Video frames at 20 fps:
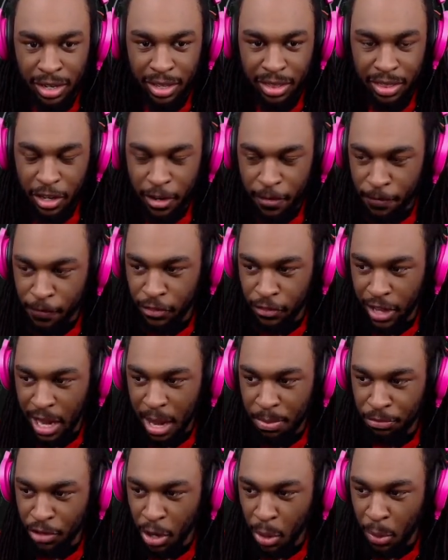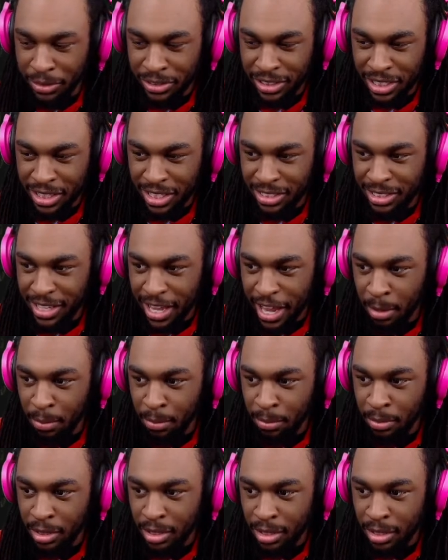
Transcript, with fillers: There are flamethrowers in this game?